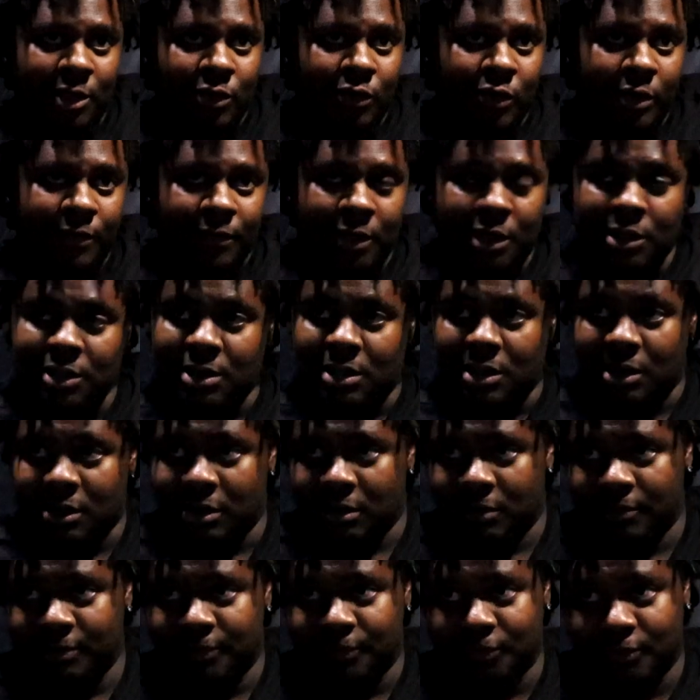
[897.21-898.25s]
the university.
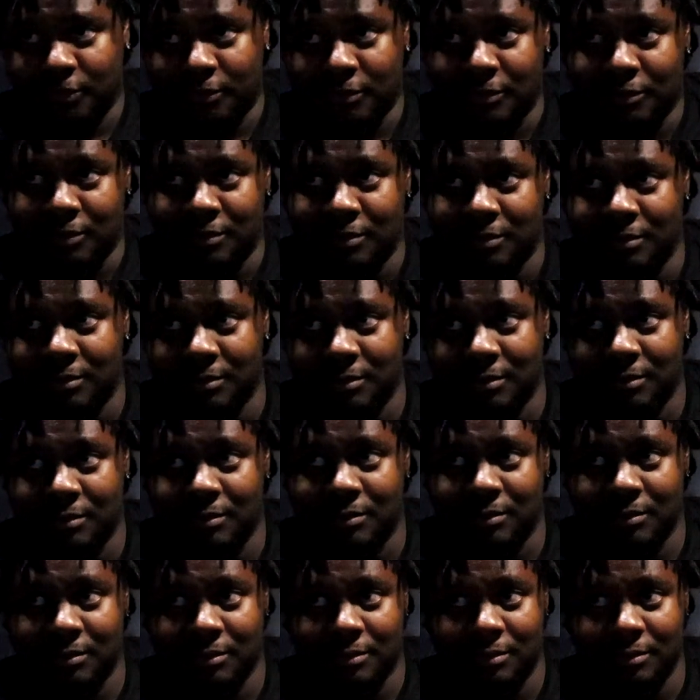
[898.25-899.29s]

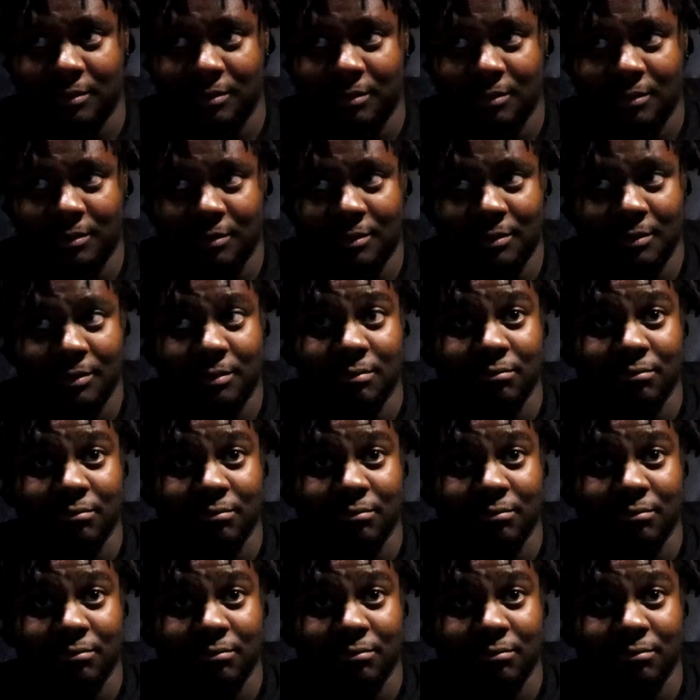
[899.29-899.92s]
Ain't I been there?